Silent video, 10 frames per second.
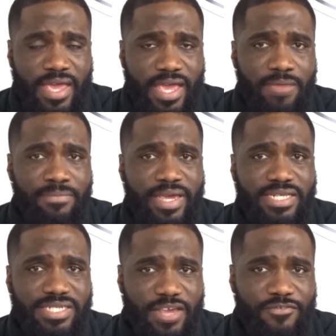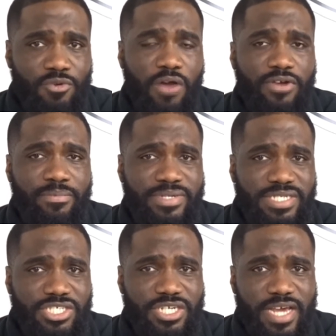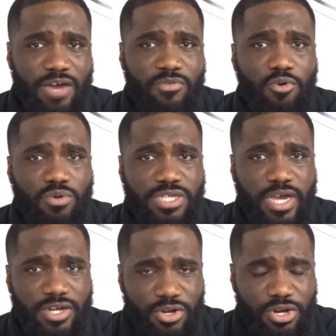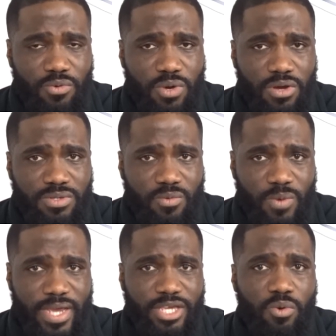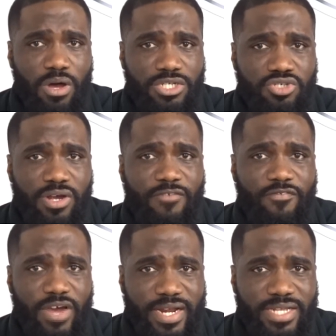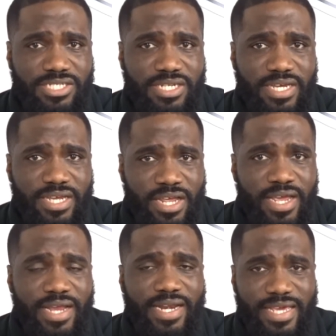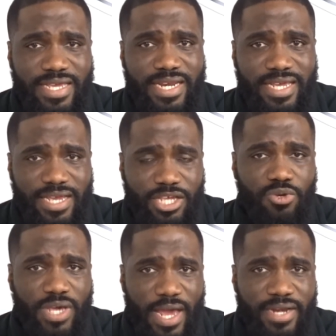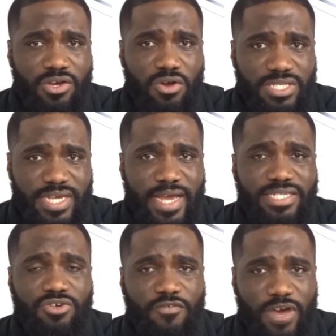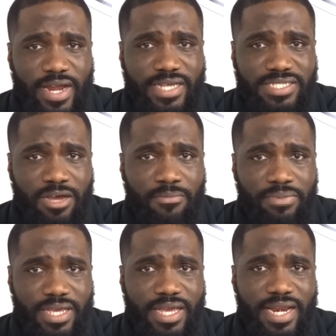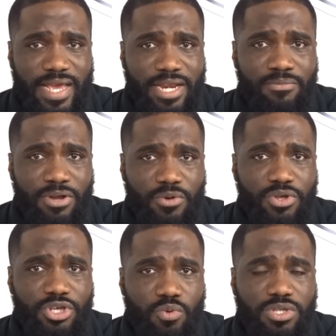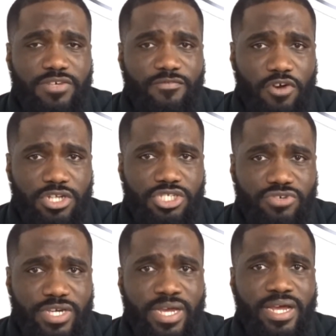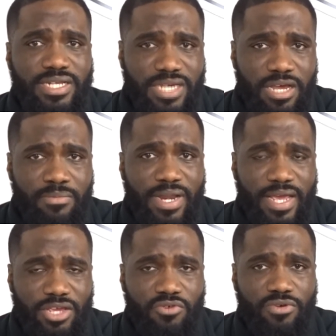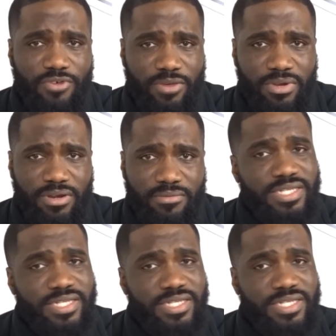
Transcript: It means if you are in a position now with all what's going on in the world where you are struggling financially, legally you can contact your finance company and let them know that you want to voluntarily terminate your agreement.